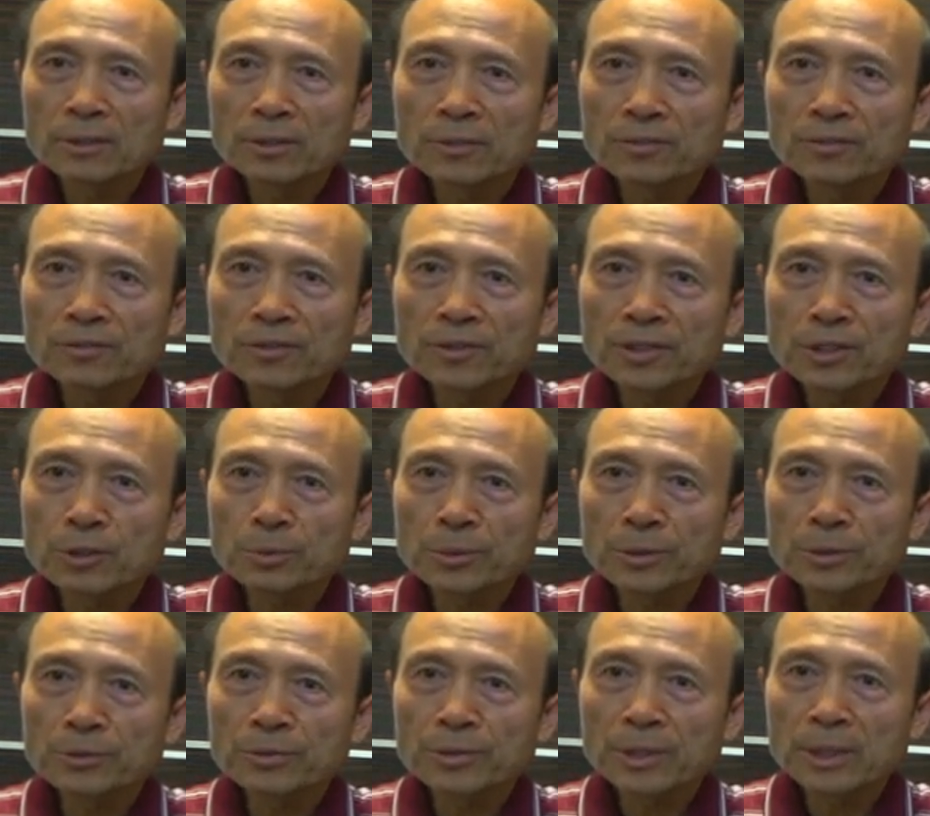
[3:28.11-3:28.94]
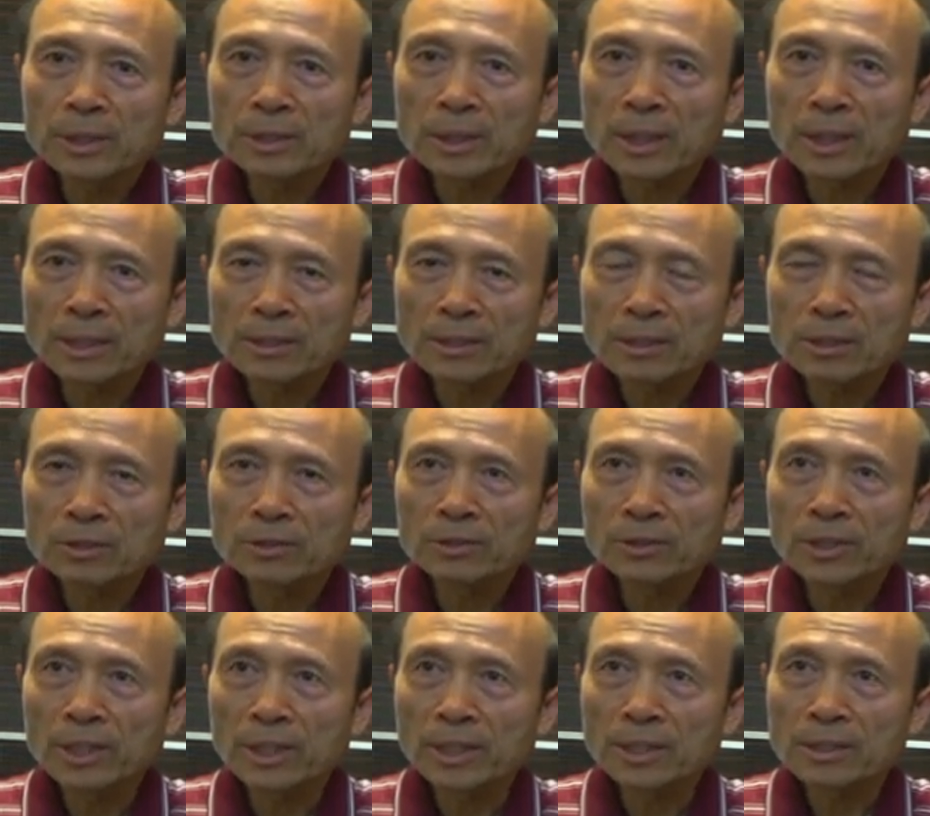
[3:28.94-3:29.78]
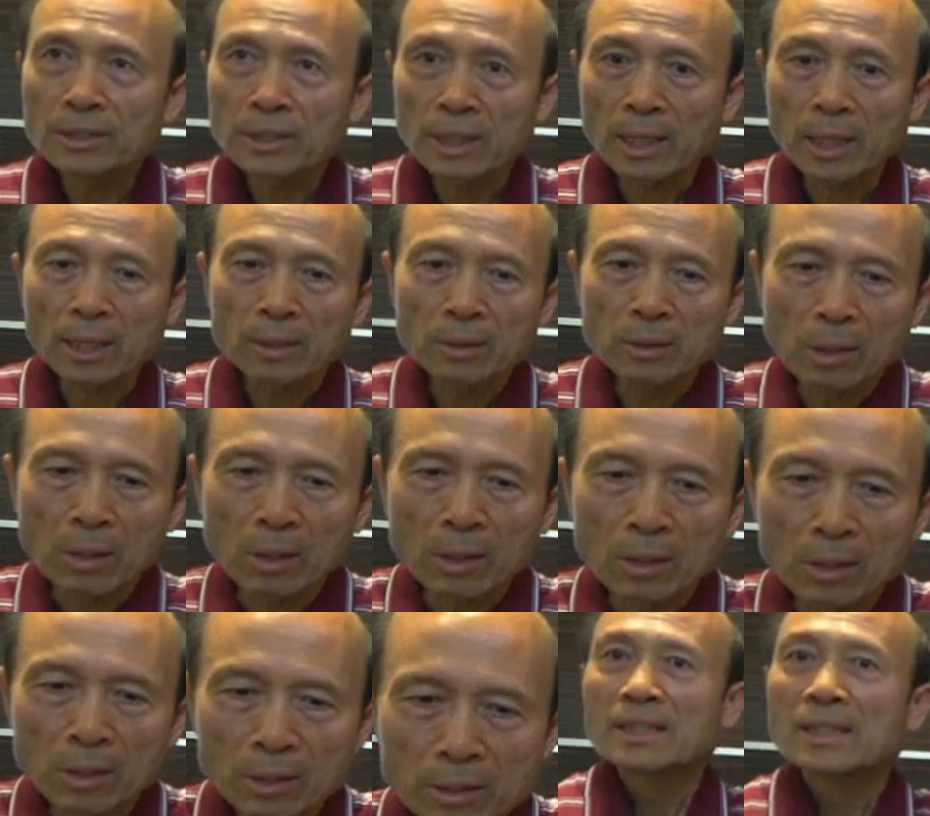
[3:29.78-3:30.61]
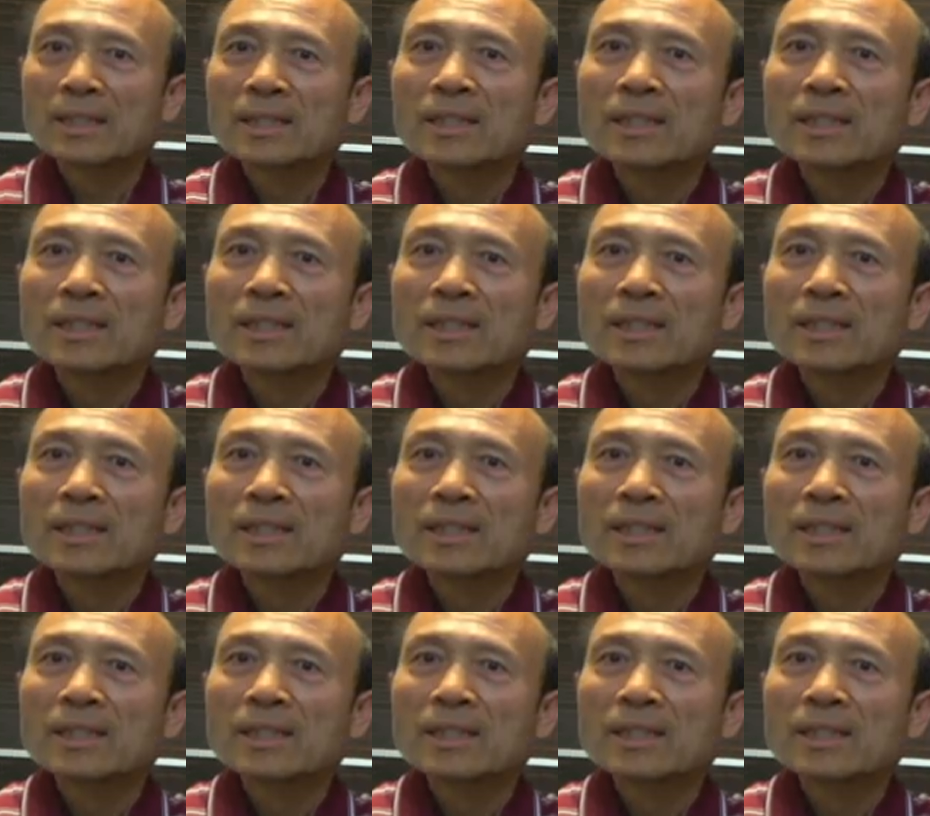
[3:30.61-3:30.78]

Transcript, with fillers: difference between God's grace and law.